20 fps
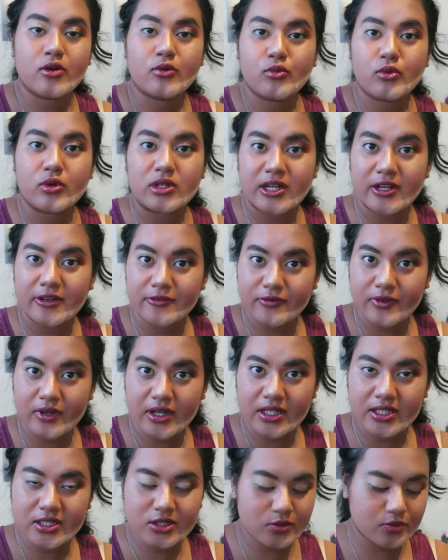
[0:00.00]
What I
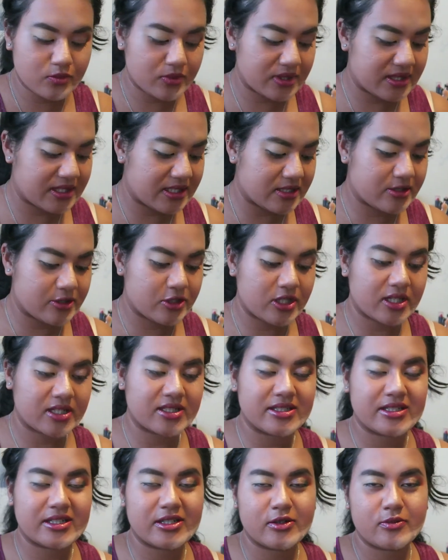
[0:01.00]
find with this
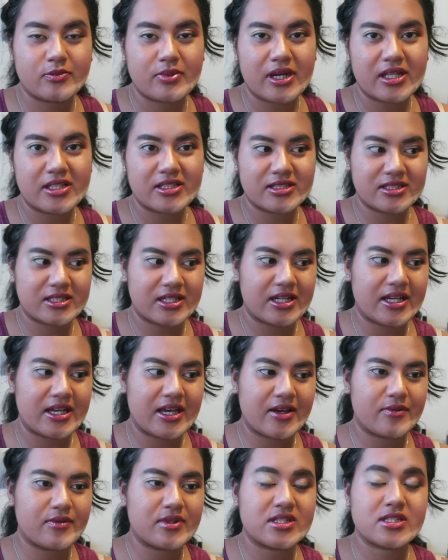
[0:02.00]
Jaclyn Hill palette that I have,